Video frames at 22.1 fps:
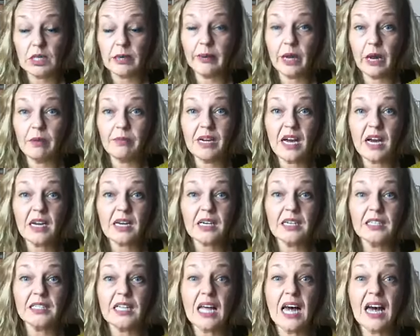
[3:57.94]
I'm not going
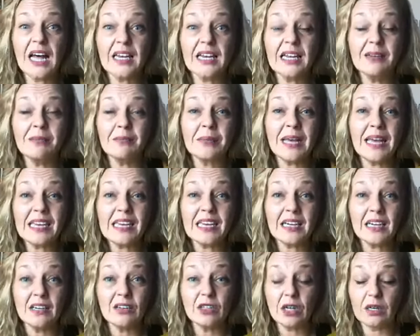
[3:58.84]
to lie. It may
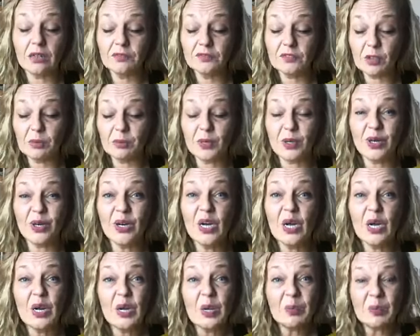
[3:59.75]
get uncomfortable.
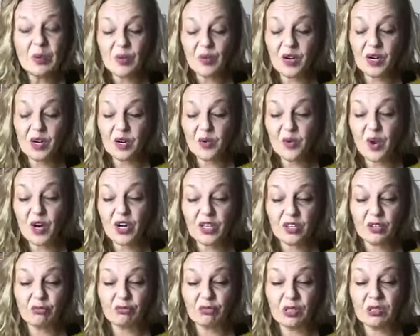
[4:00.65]
But we're going to work
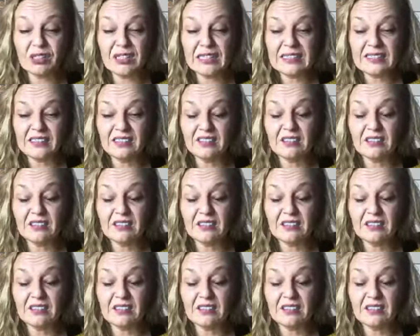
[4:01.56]
through it.